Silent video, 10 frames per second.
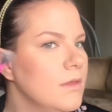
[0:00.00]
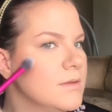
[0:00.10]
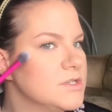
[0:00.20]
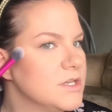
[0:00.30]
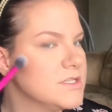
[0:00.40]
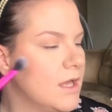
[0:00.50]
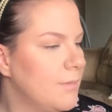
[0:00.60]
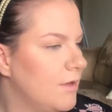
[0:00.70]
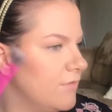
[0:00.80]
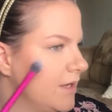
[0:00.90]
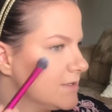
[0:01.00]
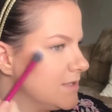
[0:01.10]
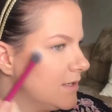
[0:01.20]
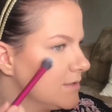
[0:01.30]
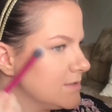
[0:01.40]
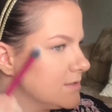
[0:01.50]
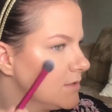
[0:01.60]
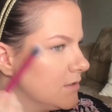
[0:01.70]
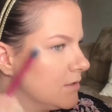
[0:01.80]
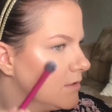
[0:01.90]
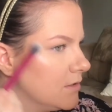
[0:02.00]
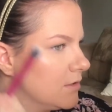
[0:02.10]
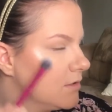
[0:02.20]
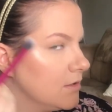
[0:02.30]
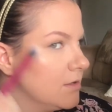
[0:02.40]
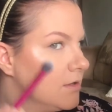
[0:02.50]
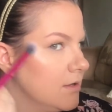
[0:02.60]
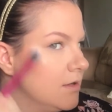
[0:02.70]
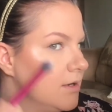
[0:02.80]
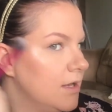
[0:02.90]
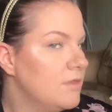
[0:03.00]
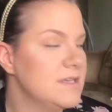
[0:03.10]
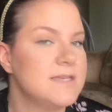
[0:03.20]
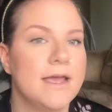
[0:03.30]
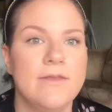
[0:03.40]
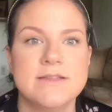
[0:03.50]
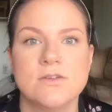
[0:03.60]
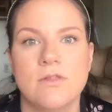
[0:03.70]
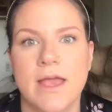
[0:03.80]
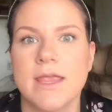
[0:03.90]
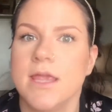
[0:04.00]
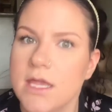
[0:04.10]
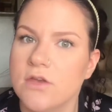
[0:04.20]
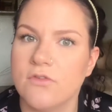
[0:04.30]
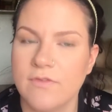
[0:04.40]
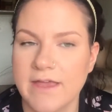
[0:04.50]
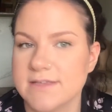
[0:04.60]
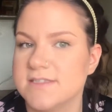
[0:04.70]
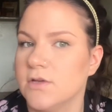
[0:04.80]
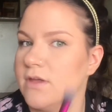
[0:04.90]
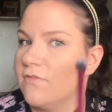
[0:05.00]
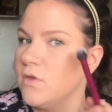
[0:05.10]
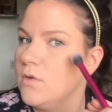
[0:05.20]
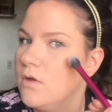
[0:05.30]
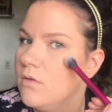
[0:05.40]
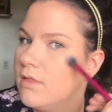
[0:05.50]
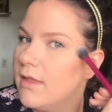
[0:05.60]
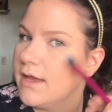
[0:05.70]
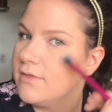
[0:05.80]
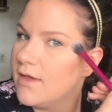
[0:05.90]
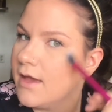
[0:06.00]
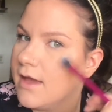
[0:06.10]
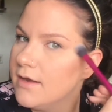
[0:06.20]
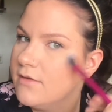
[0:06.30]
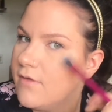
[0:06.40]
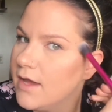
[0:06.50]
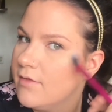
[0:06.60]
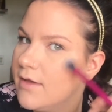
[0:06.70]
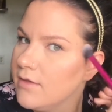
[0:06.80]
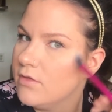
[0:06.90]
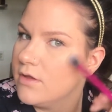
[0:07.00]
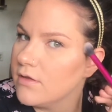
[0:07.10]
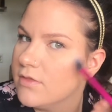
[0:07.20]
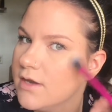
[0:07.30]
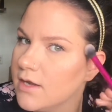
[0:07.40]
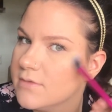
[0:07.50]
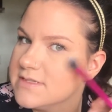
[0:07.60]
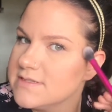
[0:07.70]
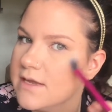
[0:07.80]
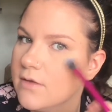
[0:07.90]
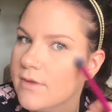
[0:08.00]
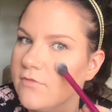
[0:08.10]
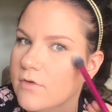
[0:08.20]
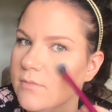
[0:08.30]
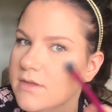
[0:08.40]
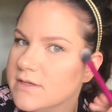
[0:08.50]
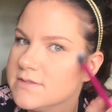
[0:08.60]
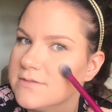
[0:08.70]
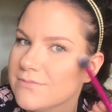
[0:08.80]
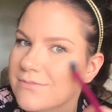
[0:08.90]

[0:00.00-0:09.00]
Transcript: Make sure you tap off excess. Now these highlights are like in your face, so if you don't like that kind of highlight look, then I would stay away from these.